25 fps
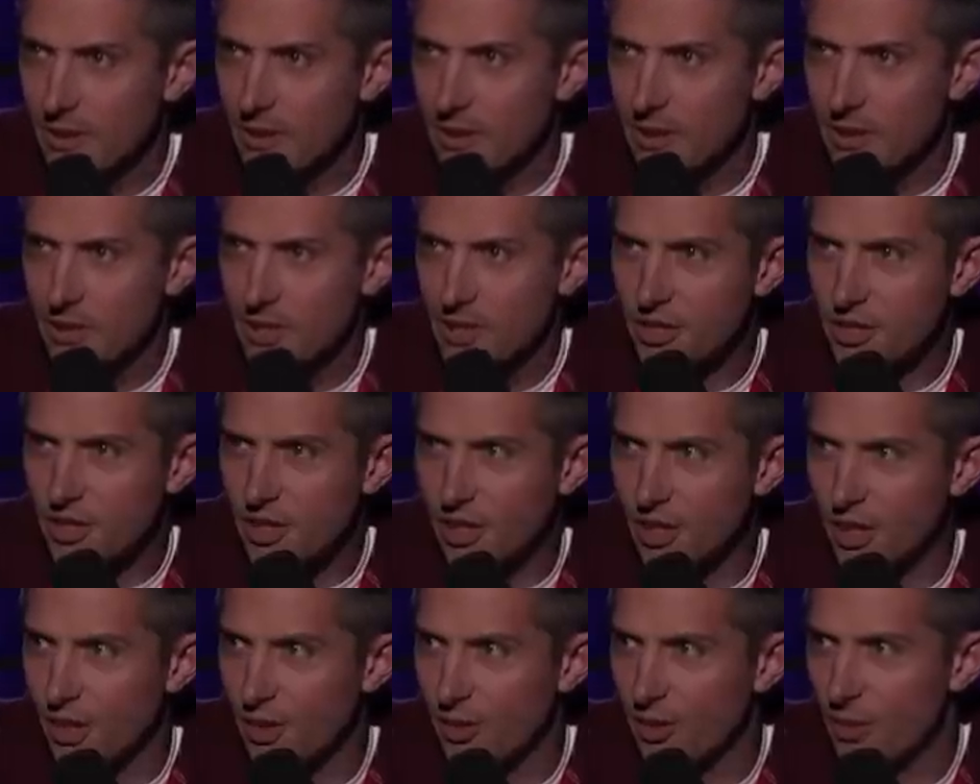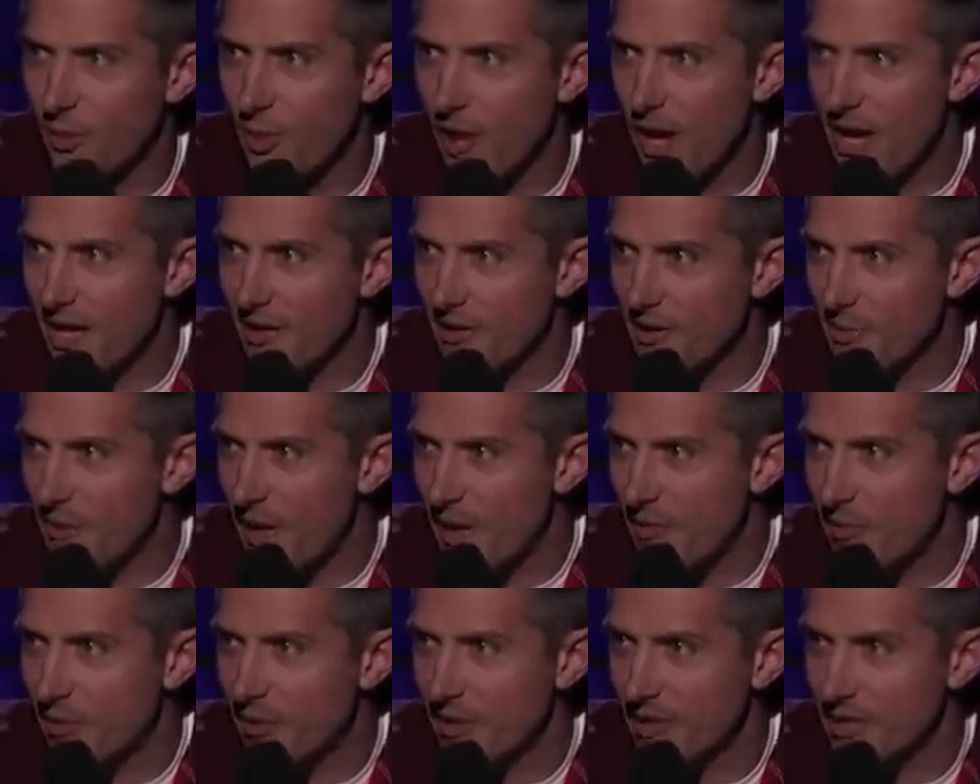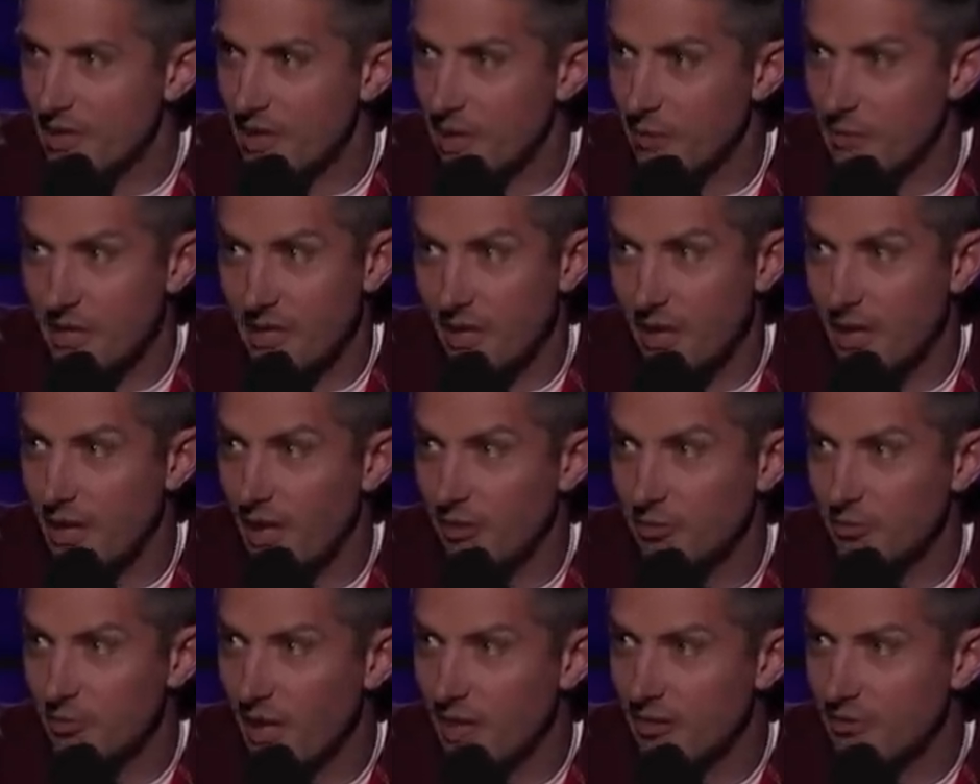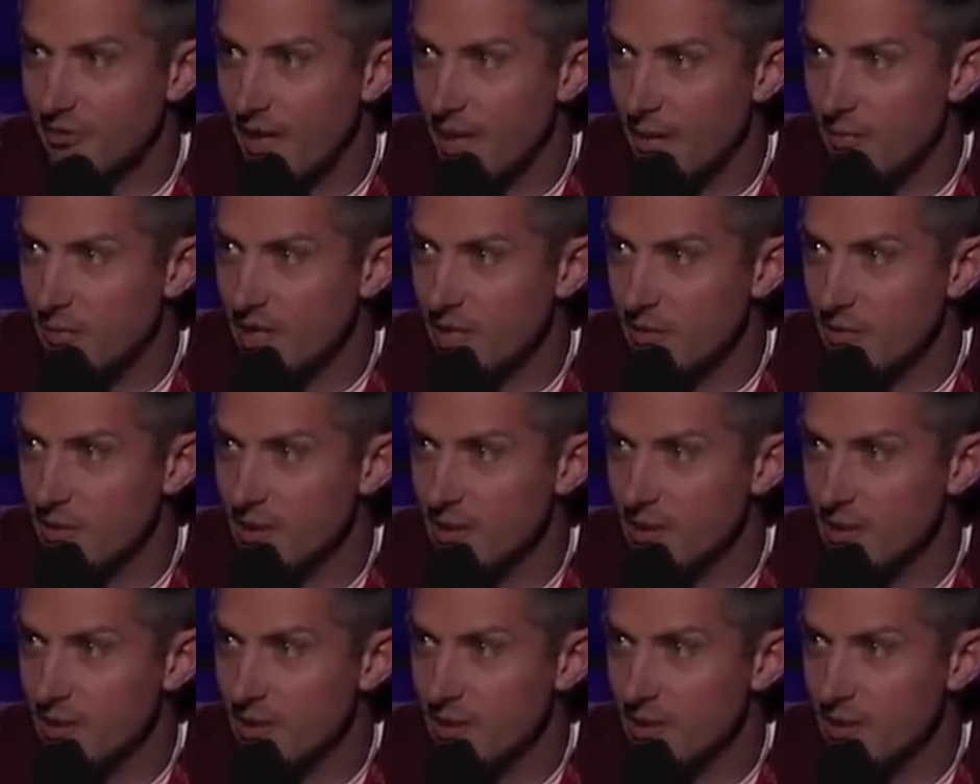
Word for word: Stir away the memories. I mean, I love my family,